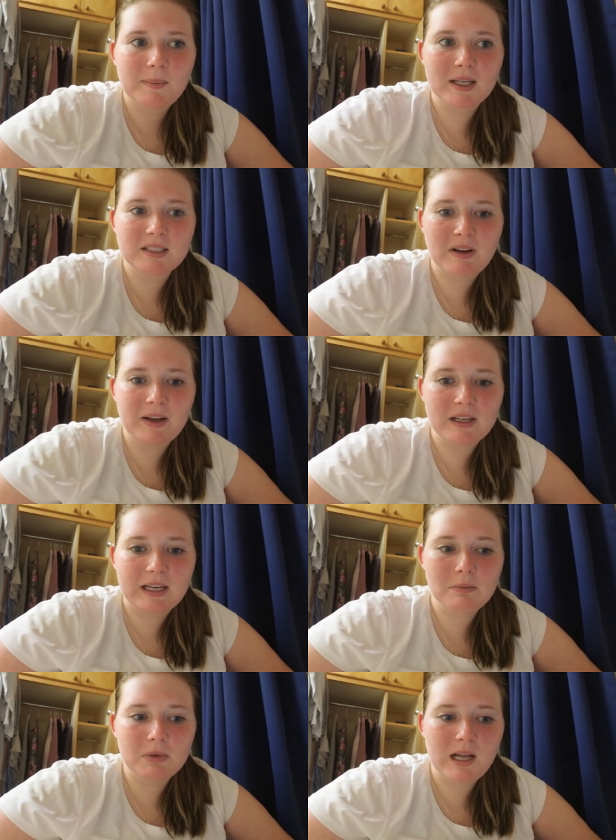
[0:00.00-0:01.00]
because I've had that
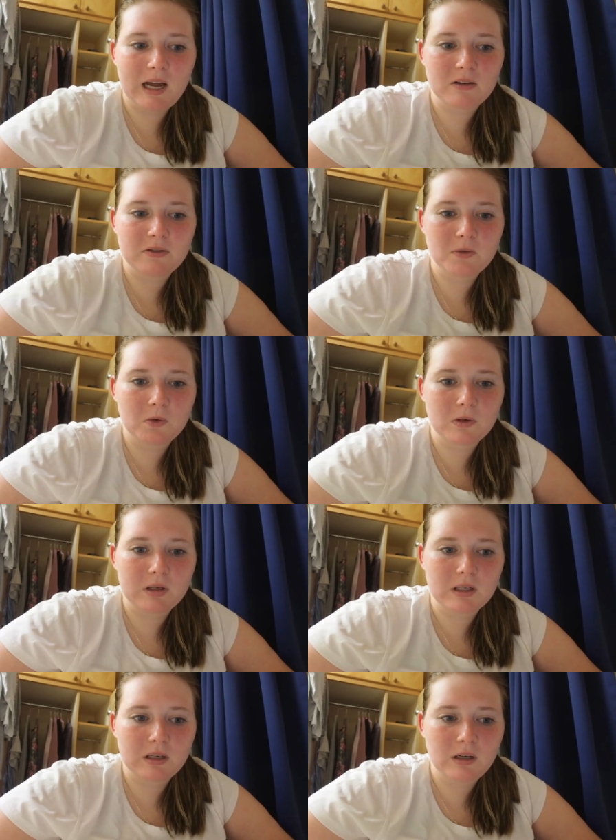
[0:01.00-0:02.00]
camera now
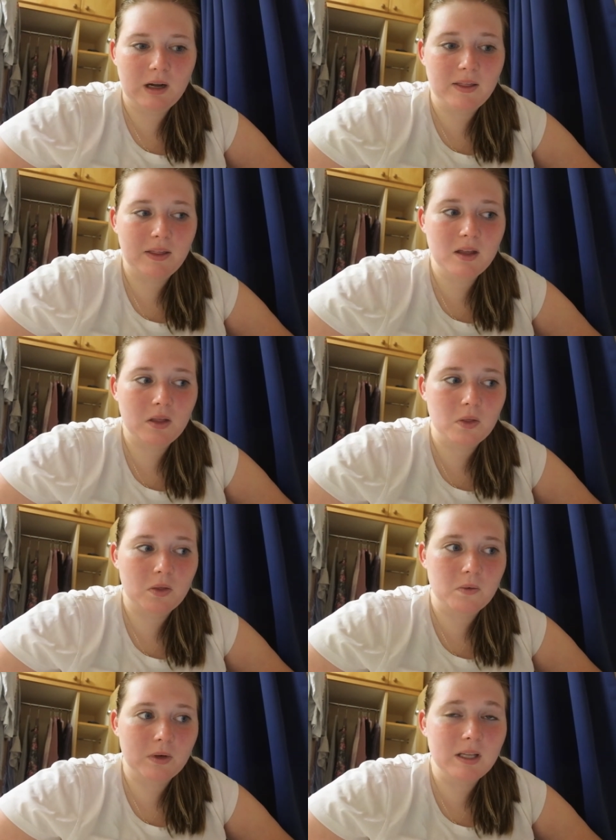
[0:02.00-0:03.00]
for I think
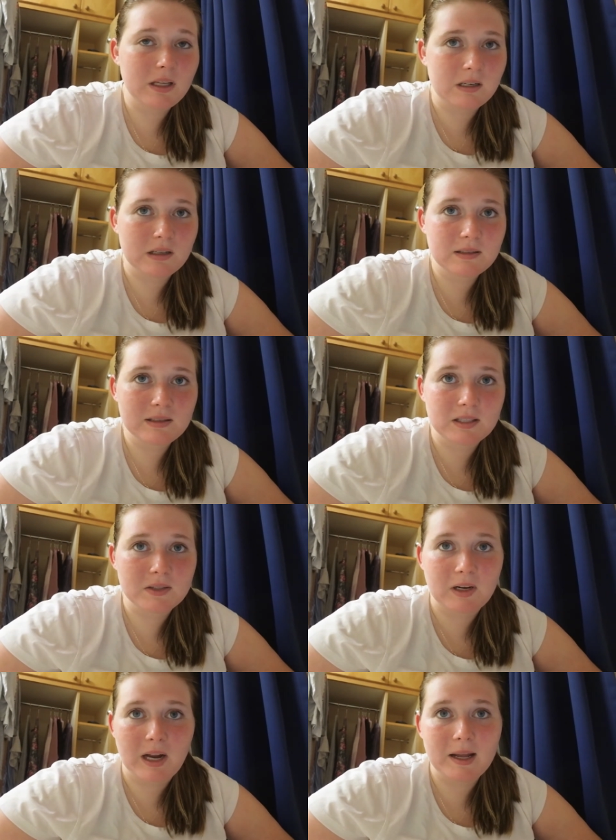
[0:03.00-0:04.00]
three years
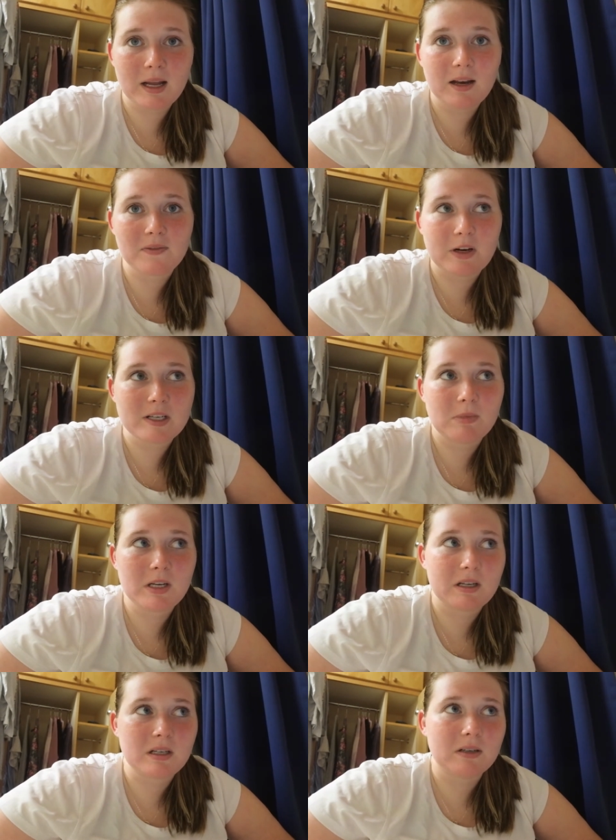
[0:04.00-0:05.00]
since I got it freshman
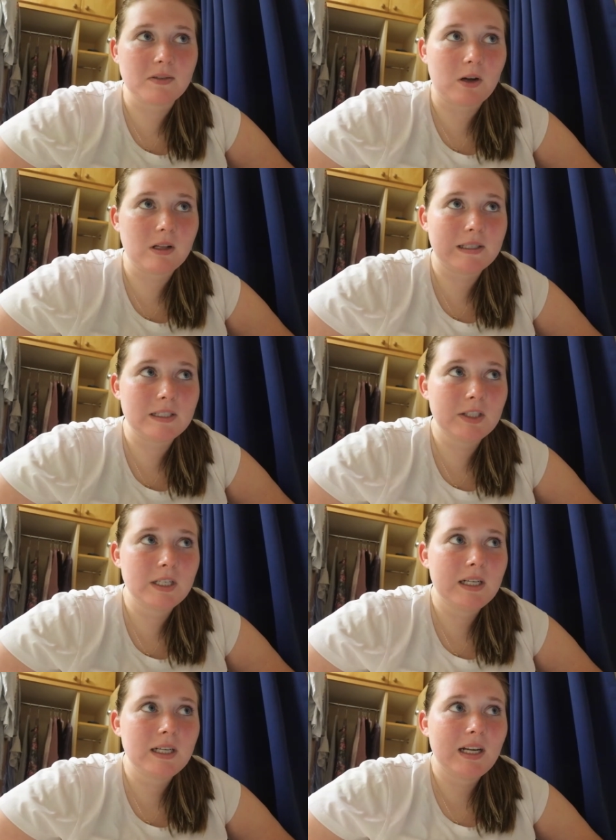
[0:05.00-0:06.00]
year of college.
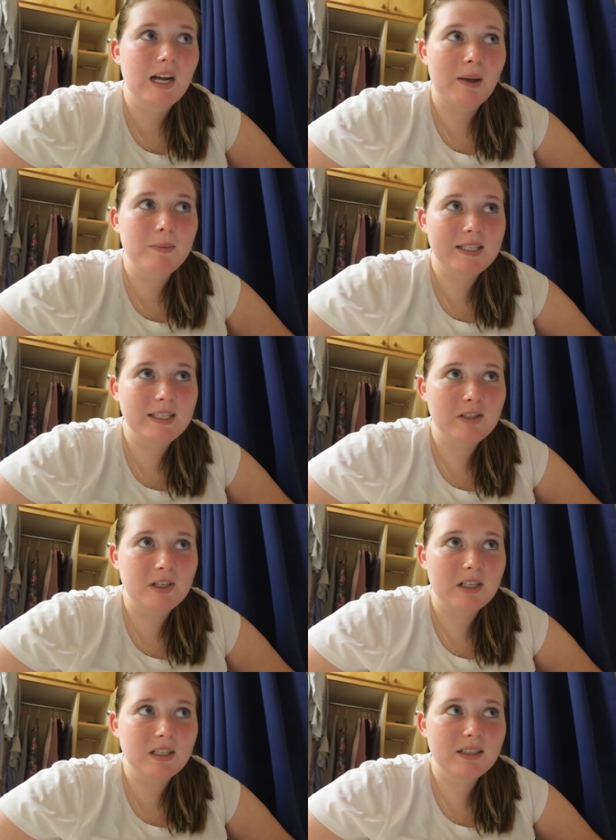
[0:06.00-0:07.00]
I'm a
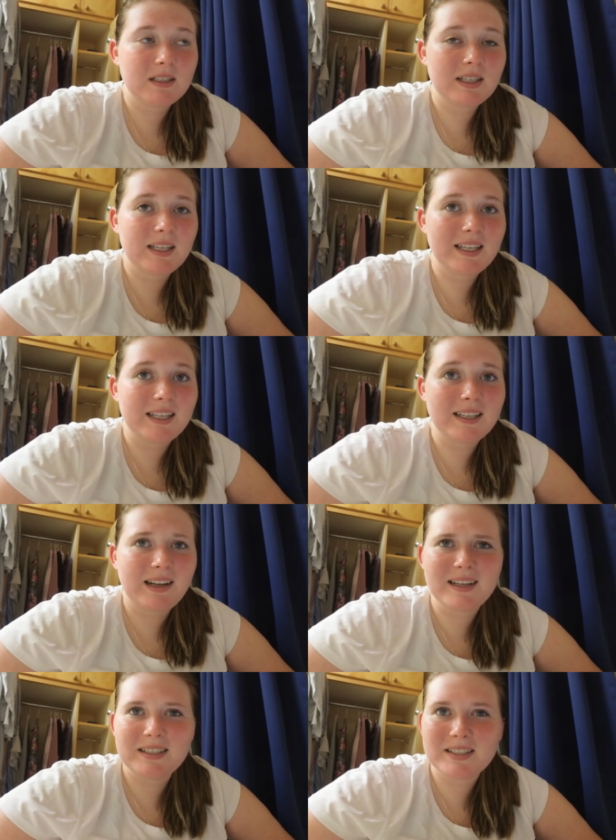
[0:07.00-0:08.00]
senior and
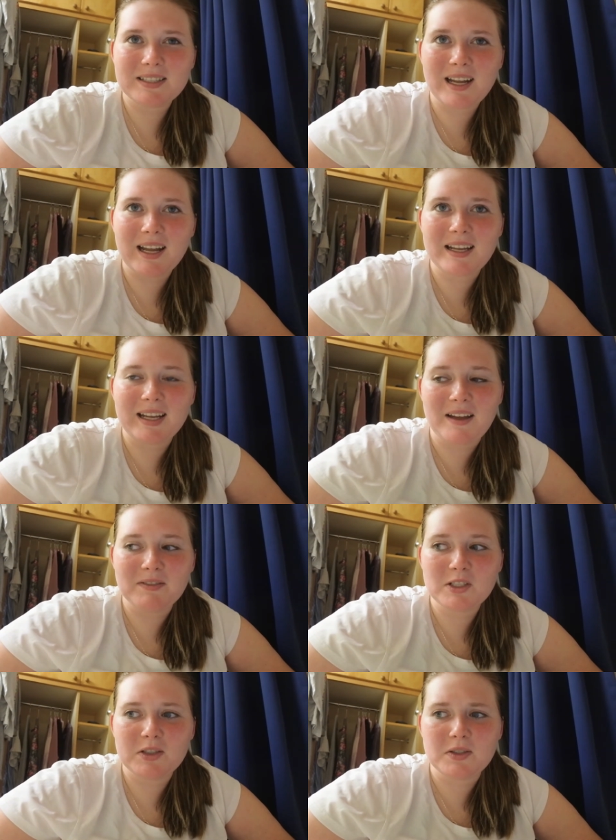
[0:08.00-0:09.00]
I just I
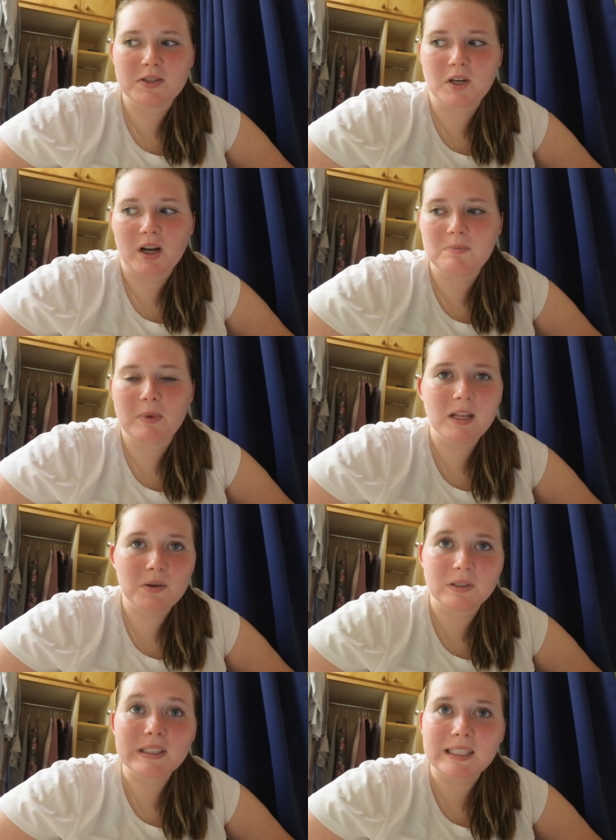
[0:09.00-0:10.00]
haven't shot
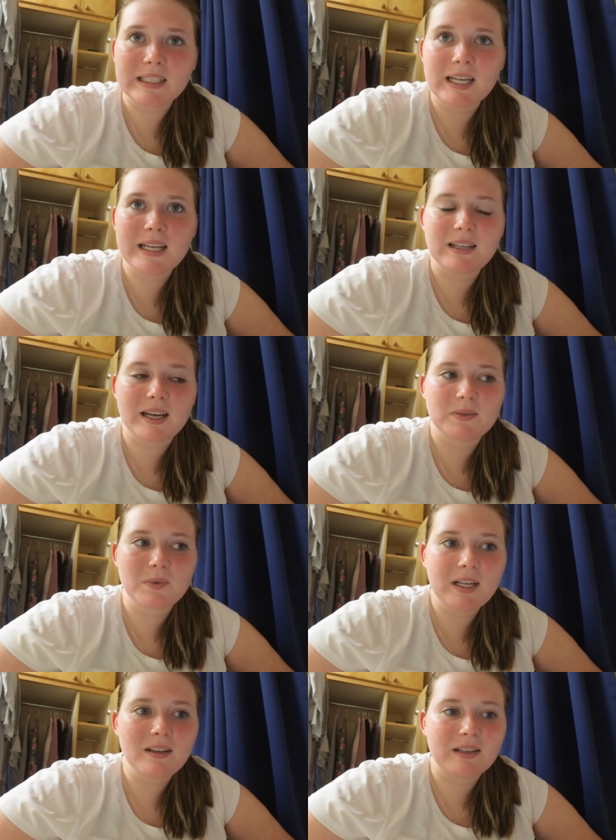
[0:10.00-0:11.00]
manually and that's
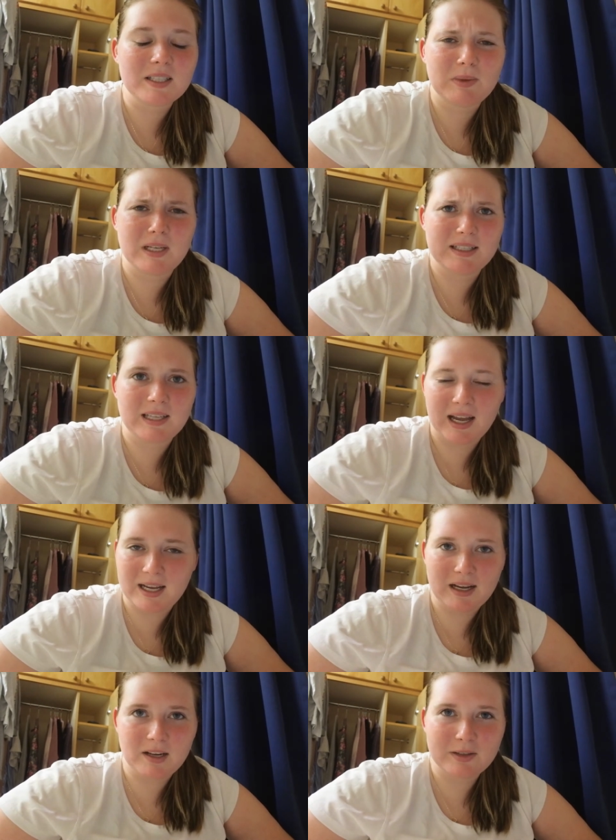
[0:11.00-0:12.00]
ridiculous because
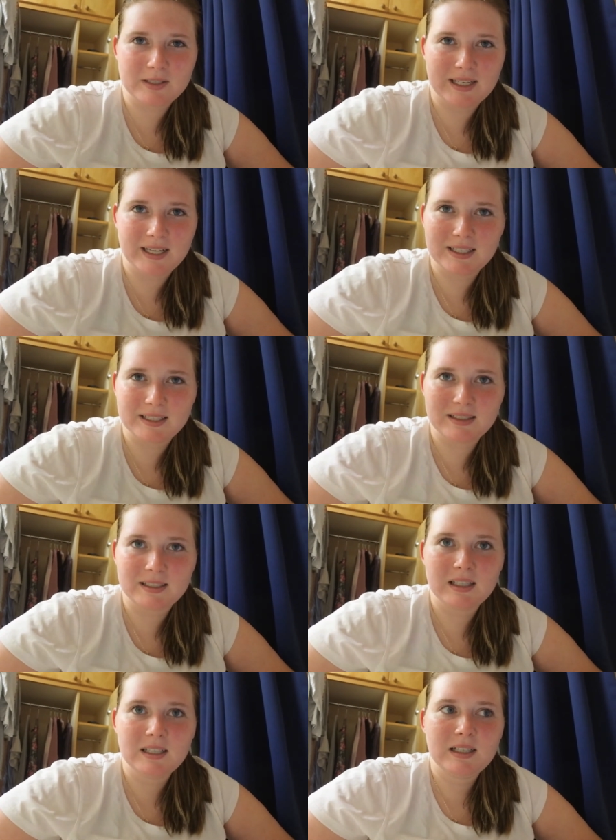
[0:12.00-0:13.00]
I
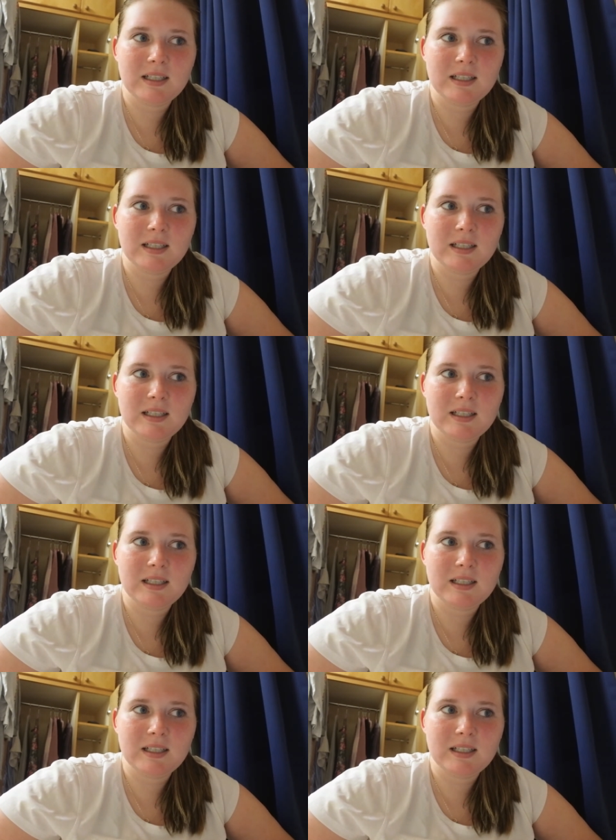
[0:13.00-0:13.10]
understand